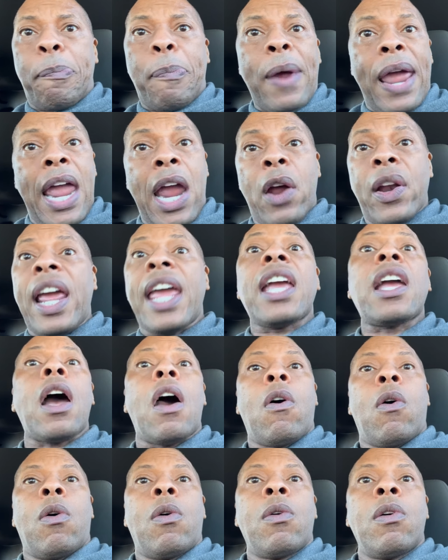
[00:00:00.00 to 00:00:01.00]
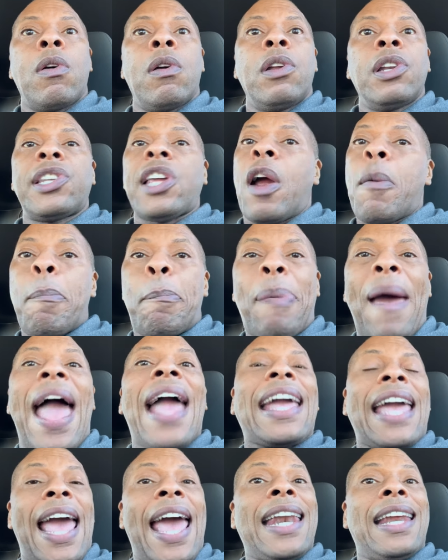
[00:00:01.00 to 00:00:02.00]
here they go. They're
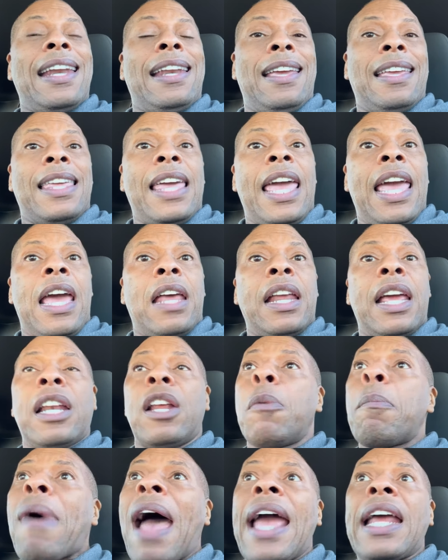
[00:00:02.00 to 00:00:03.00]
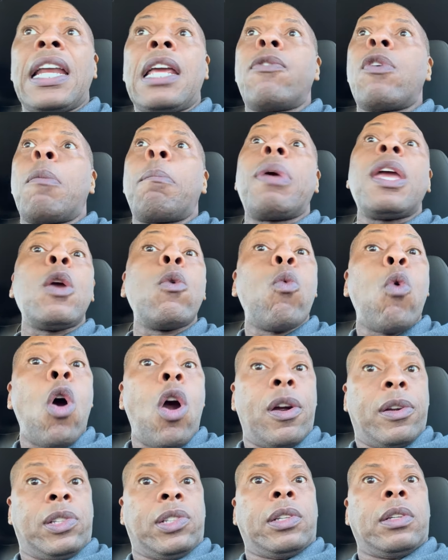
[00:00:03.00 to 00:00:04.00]
back at it again. And it might even be
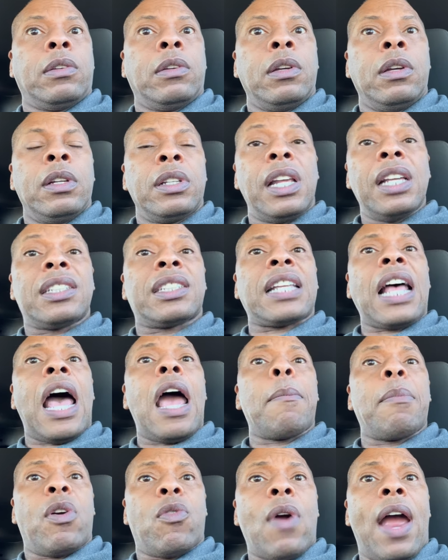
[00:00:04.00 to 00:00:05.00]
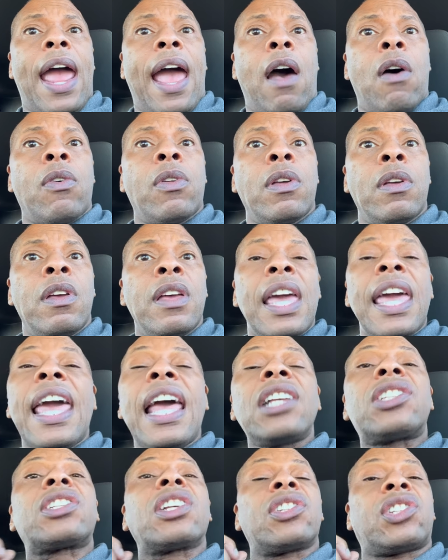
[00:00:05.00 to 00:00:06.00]
worse this time around.
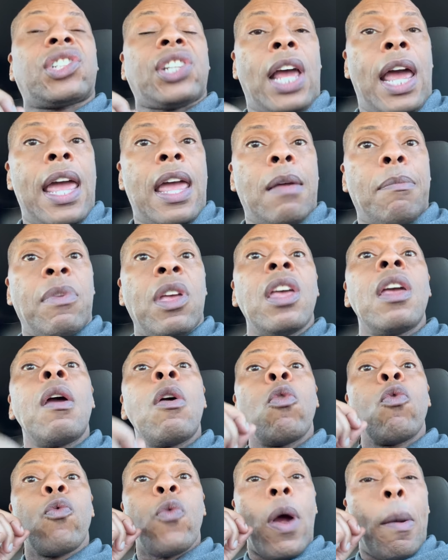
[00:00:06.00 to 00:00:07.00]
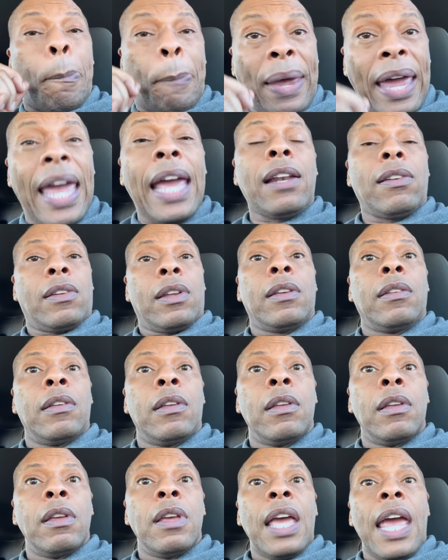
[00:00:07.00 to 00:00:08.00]
It's a shame. Repent,
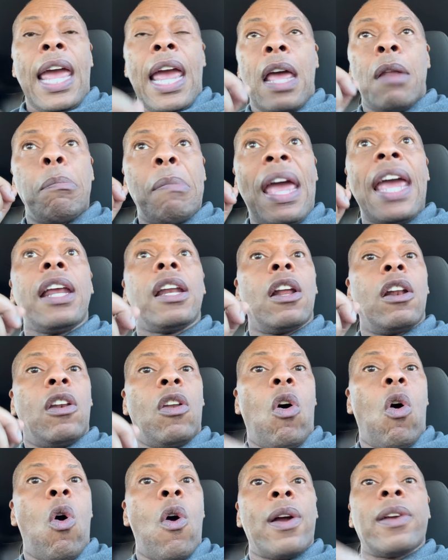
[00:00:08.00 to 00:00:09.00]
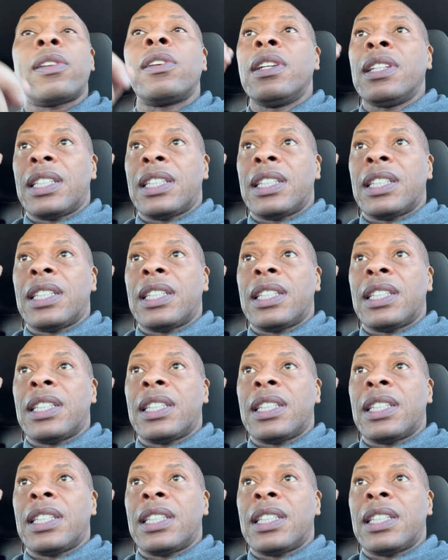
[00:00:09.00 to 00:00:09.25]
and may the Lord